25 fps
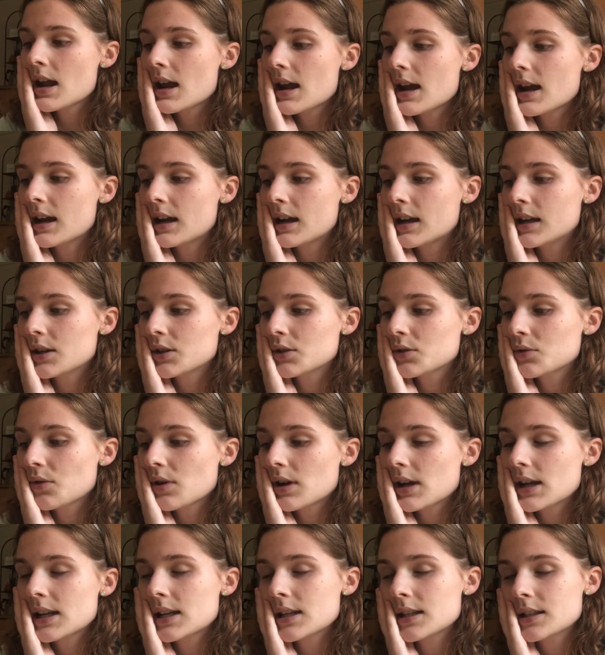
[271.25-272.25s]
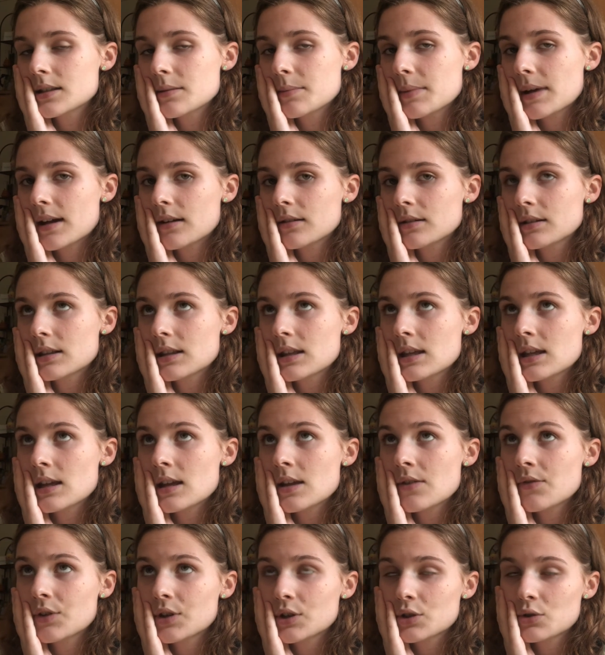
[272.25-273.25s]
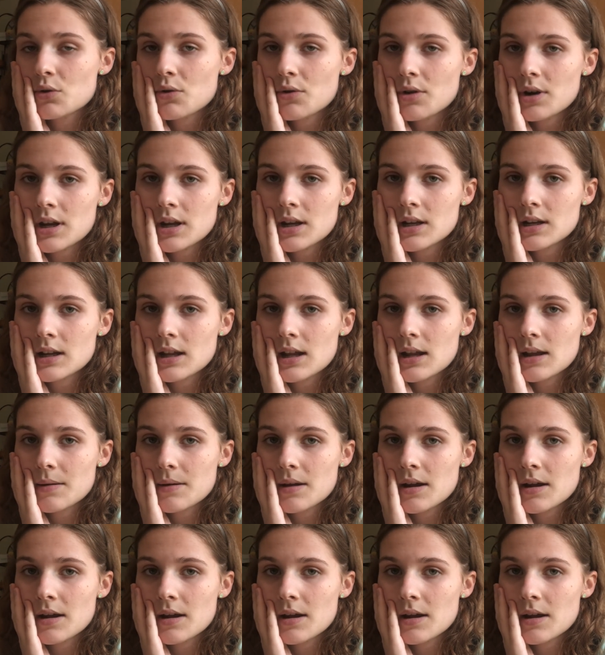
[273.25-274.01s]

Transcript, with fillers: And it is about the Victorian